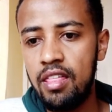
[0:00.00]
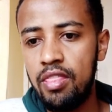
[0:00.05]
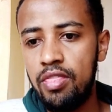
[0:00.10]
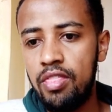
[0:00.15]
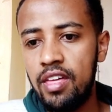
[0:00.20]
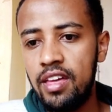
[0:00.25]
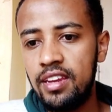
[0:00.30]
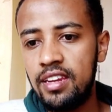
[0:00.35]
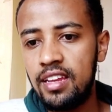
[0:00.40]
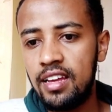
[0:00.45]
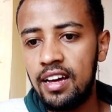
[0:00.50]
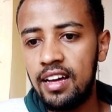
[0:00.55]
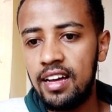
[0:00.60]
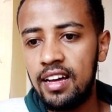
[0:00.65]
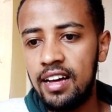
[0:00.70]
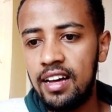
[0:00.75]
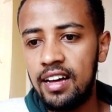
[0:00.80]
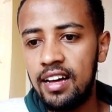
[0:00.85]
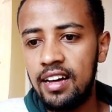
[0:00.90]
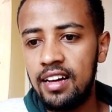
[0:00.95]
Then
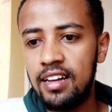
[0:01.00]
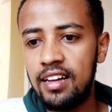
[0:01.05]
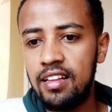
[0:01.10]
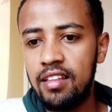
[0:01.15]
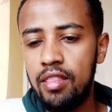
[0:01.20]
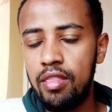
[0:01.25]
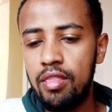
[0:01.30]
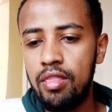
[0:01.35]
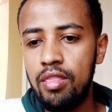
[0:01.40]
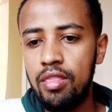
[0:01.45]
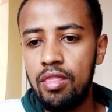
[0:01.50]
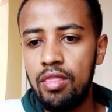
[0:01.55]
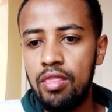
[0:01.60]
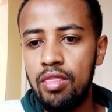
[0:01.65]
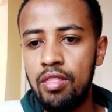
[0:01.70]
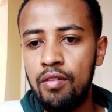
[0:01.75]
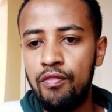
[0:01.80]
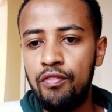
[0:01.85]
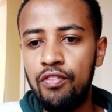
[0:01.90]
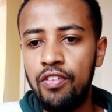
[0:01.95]

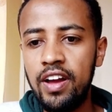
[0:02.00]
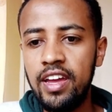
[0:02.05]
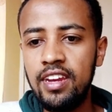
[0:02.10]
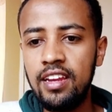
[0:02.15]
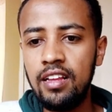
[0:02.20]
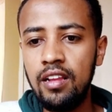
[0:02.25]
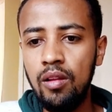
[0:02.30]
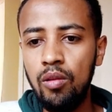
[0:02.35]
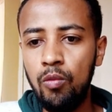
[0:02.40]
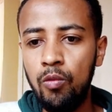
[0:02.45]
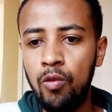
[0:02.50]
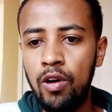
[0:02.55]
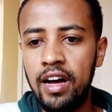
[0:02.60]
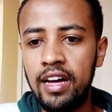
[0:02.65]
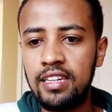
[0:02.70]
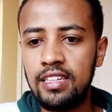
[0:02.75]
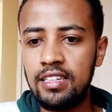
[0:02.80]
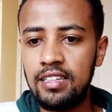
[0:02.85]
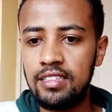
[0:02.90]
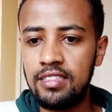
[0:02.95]
the final
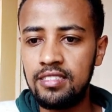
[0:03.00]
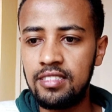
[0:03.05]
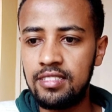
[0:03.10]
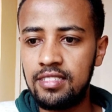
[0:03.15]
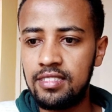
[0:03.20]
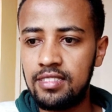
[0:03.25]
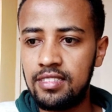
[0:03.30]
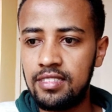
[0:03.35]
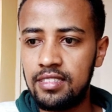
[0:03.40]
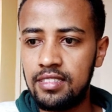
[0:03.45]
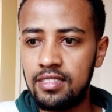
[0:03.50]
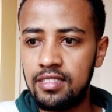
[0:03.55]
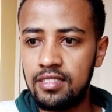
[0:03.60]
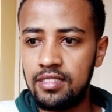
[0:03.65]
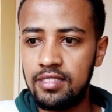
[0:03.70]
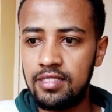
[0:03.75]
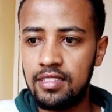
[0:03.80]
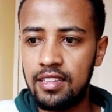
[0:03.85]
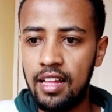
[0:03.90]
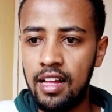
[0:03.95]
one is
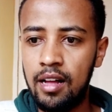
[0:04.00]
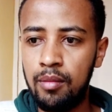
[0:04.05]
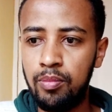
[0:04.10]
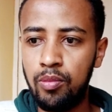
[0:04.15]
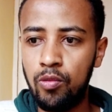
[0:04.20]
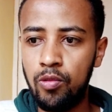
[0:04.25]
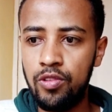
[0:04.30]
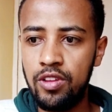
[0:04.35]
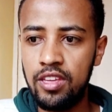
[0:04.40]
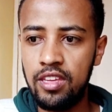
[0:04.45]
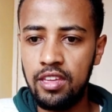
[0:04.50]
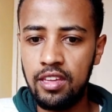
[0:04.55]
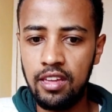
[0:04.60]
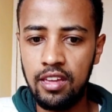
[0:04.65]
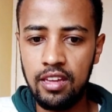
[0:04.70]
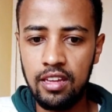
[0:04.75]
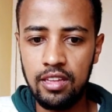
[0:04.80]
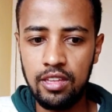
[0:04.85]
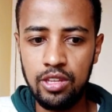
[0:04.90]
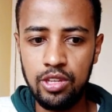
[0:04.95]
just uploading
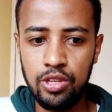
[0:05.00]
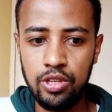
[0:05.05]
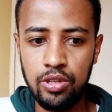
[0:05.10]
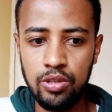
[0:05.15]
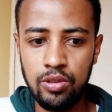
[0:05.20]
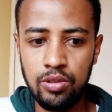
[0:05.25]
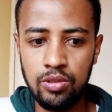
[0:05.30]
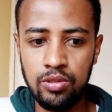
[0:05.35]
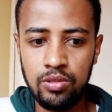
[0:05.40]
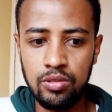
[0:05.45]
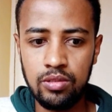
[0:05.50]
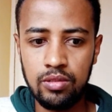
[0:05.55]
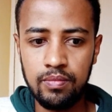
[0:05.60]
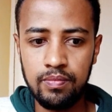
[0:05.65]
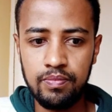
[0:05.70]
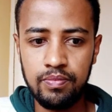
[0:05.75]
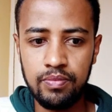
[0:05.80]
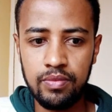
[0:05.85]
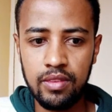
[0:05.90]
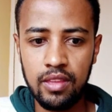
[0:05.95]
your
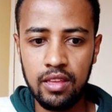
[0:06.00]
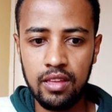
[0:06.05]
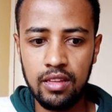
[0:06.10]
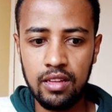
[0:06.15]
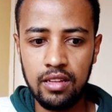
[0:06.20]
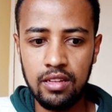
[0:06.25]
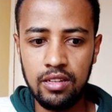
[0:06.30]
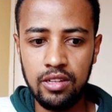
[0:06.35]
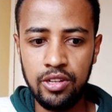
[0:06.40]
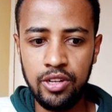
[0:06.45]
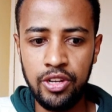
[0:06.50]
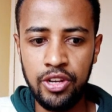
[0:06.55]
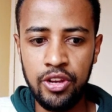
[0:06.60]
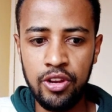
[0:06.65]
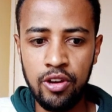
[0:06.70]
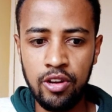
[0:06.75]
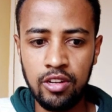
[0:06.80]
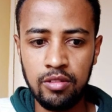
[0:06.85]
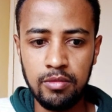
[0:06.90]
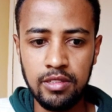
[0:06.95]

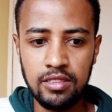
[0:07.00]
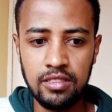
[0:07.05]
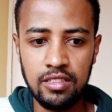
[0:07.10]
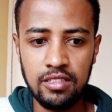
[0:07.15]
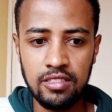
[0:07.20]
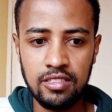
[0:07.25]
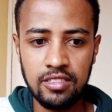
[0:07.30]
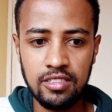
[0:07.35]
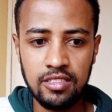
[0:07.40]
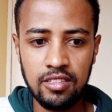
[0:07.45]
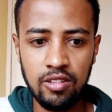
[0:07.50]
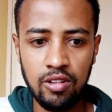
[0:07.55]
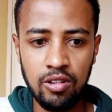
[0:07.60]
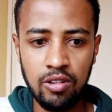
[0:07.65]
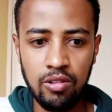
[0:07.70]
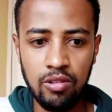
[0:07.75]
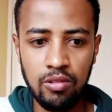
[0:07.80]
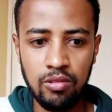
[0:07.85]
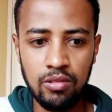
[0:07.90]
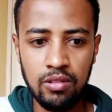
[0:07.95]
documents.
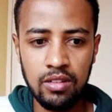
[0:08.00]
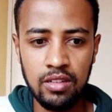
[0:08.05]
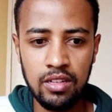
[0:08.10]
So